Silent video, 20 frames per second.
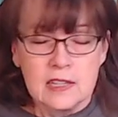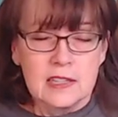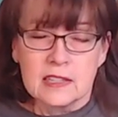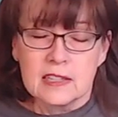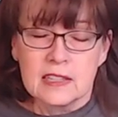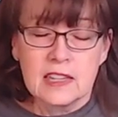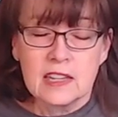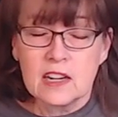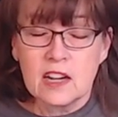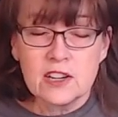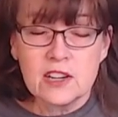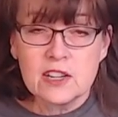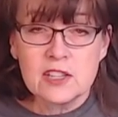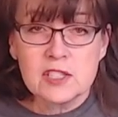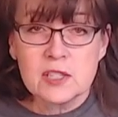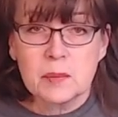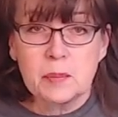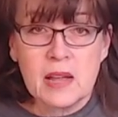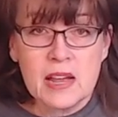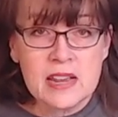get all your
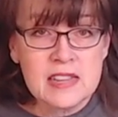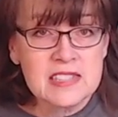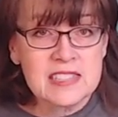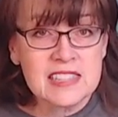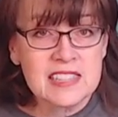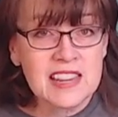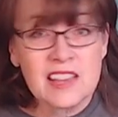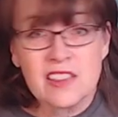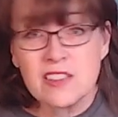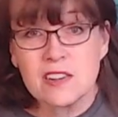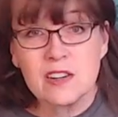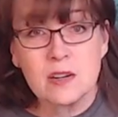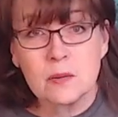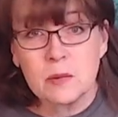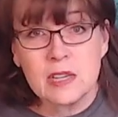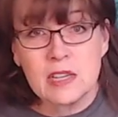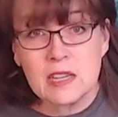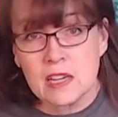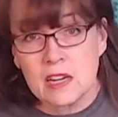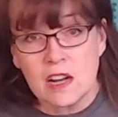supplies together and
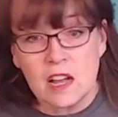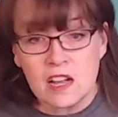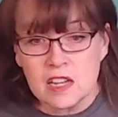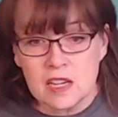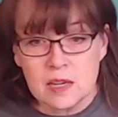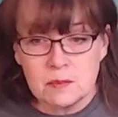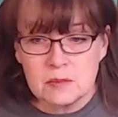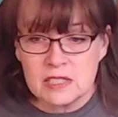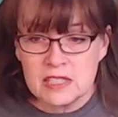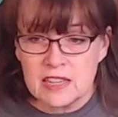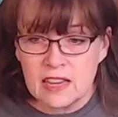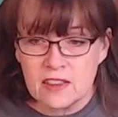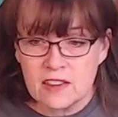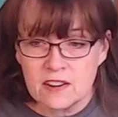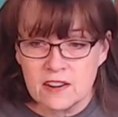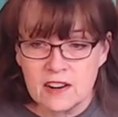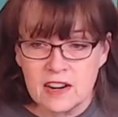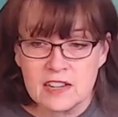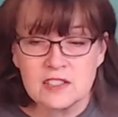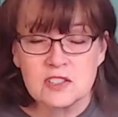we can all come
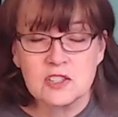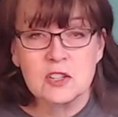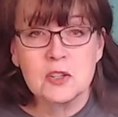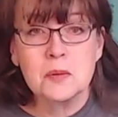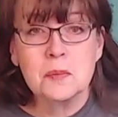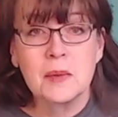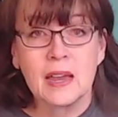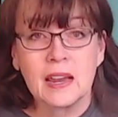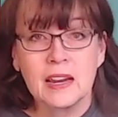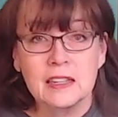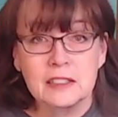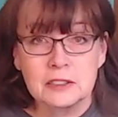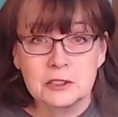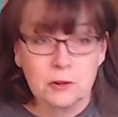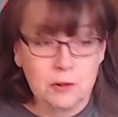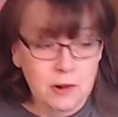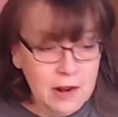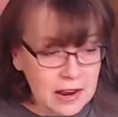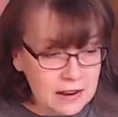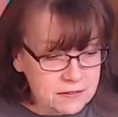together on Zoom and
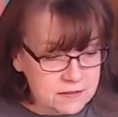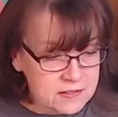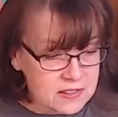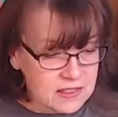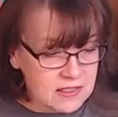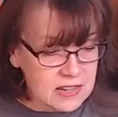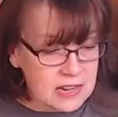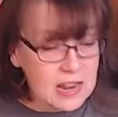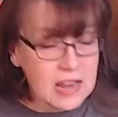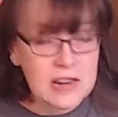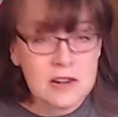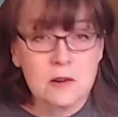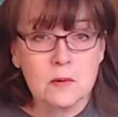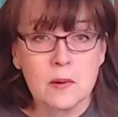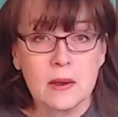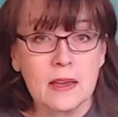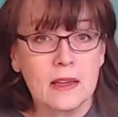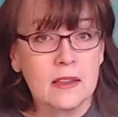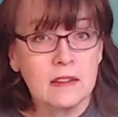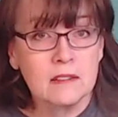craft the night
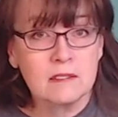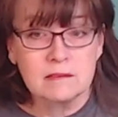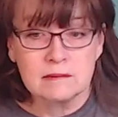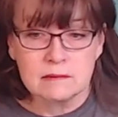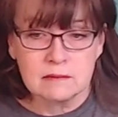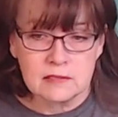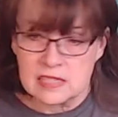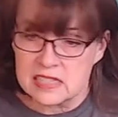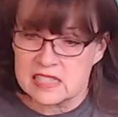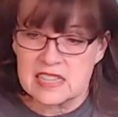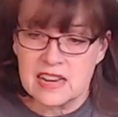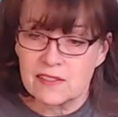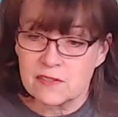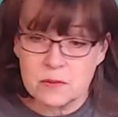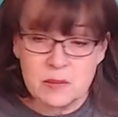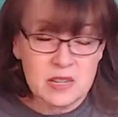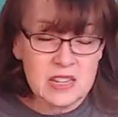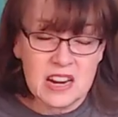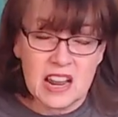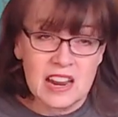away. It doesn't have to
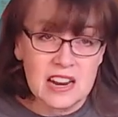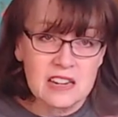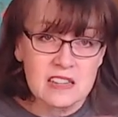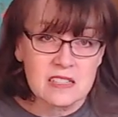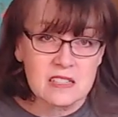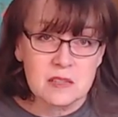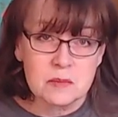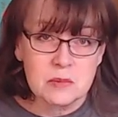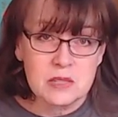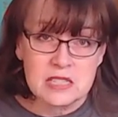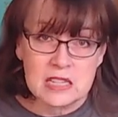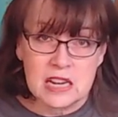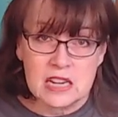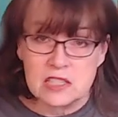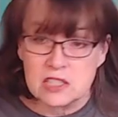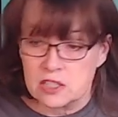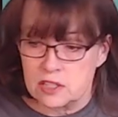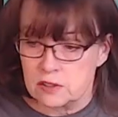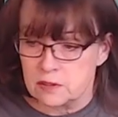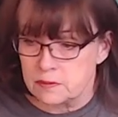be night, it could be day
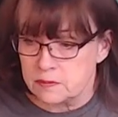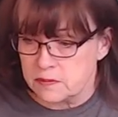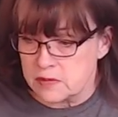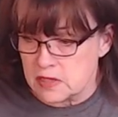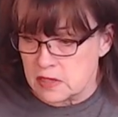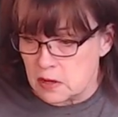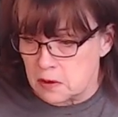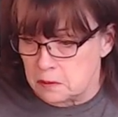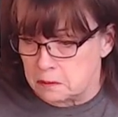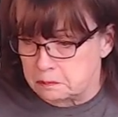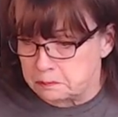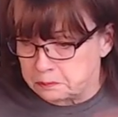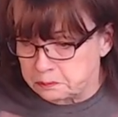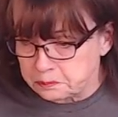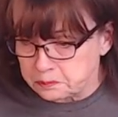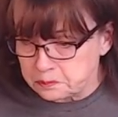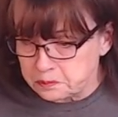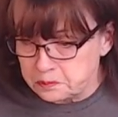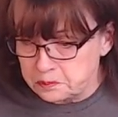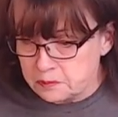too. So
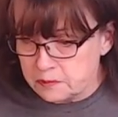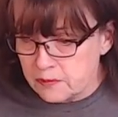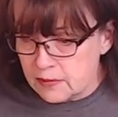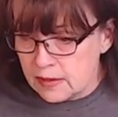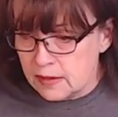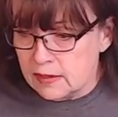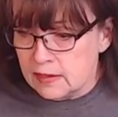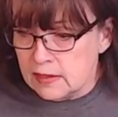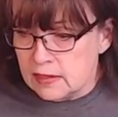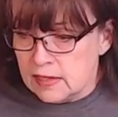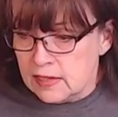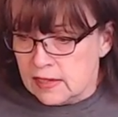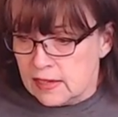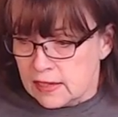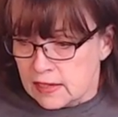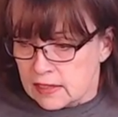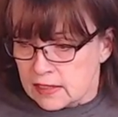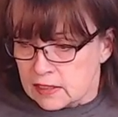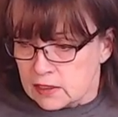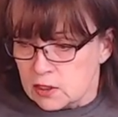
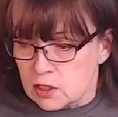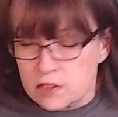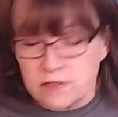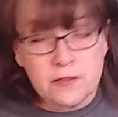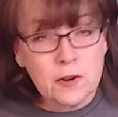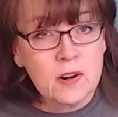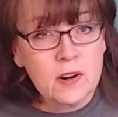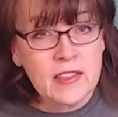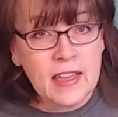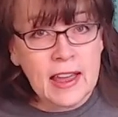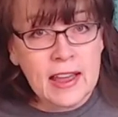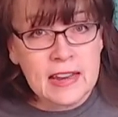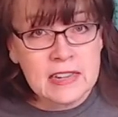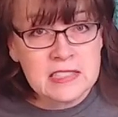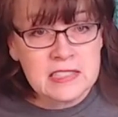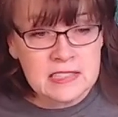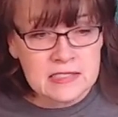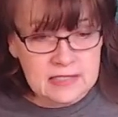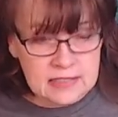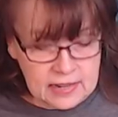look for
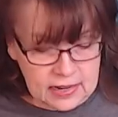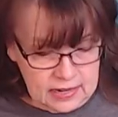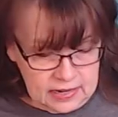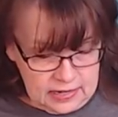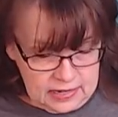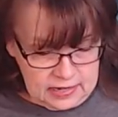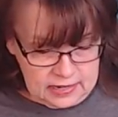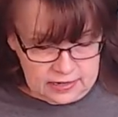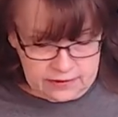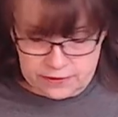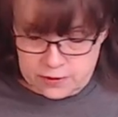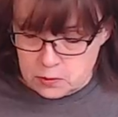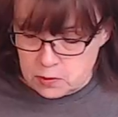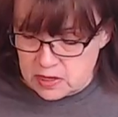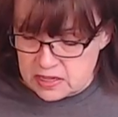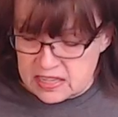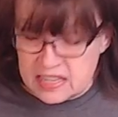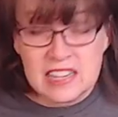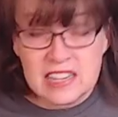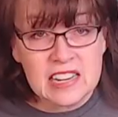that. And if you want
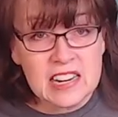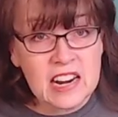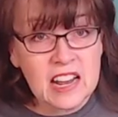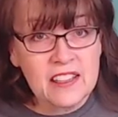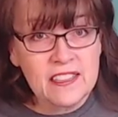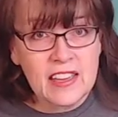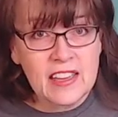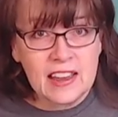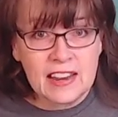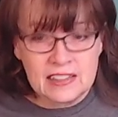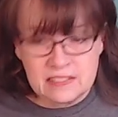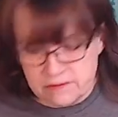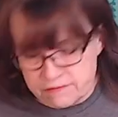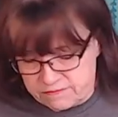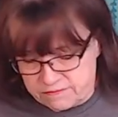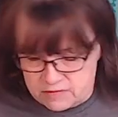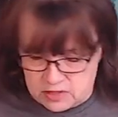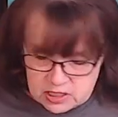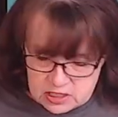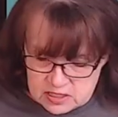to get in on that,
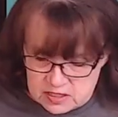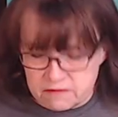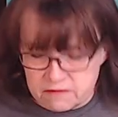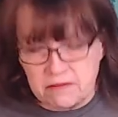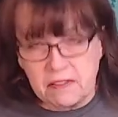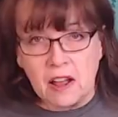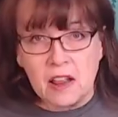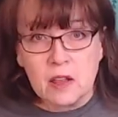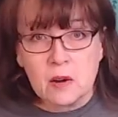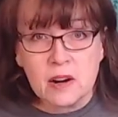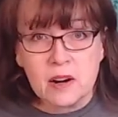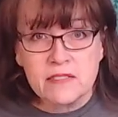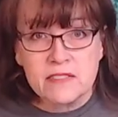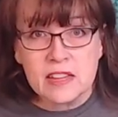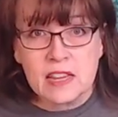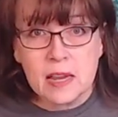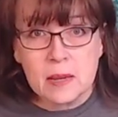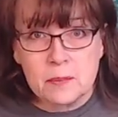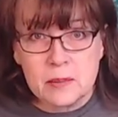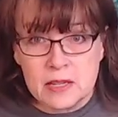just follow our
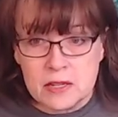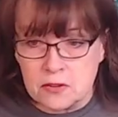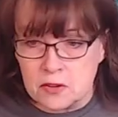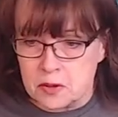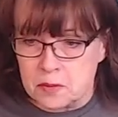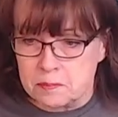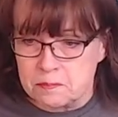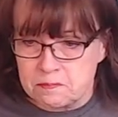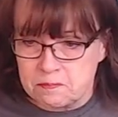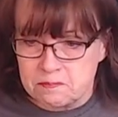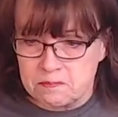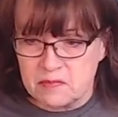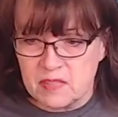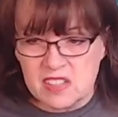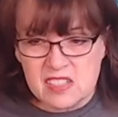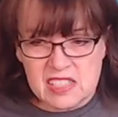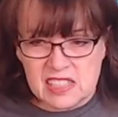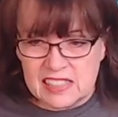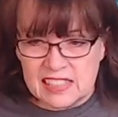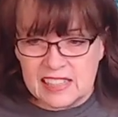VIP group.
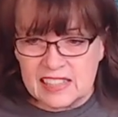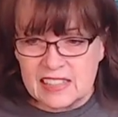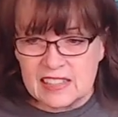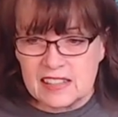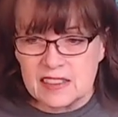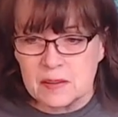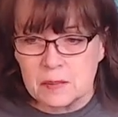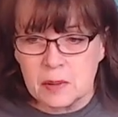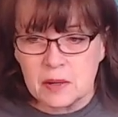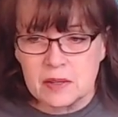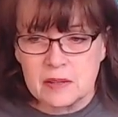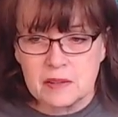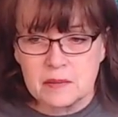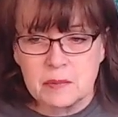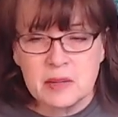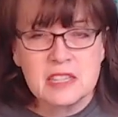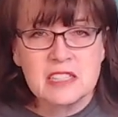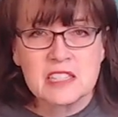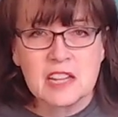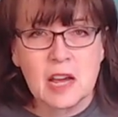There's a link in the
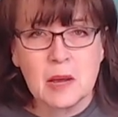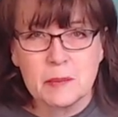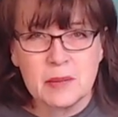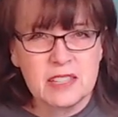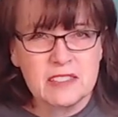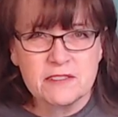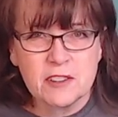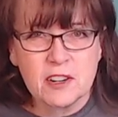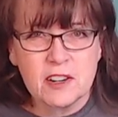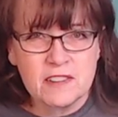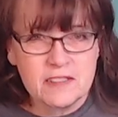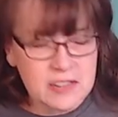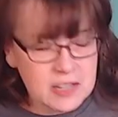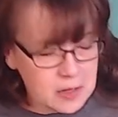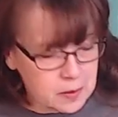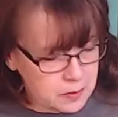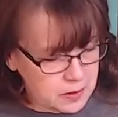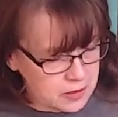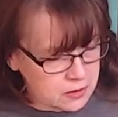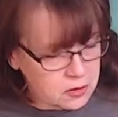pinned comment for our
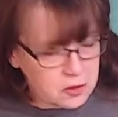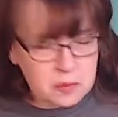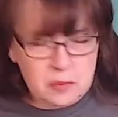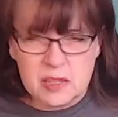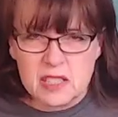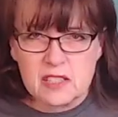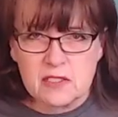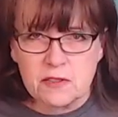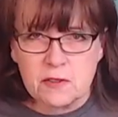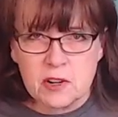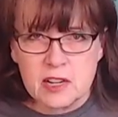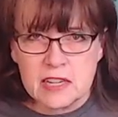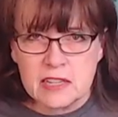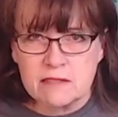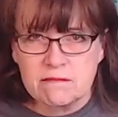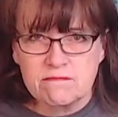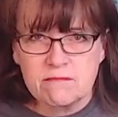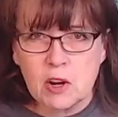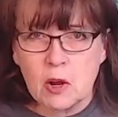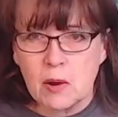VIP group. It's free,
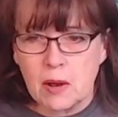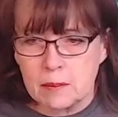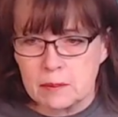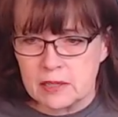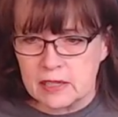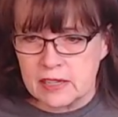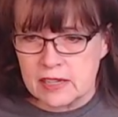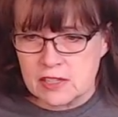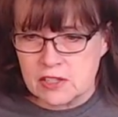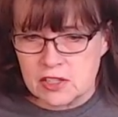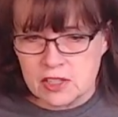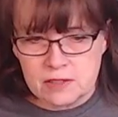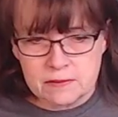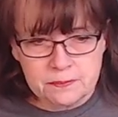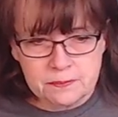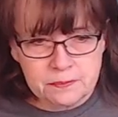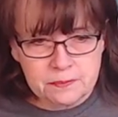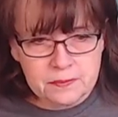no obligation.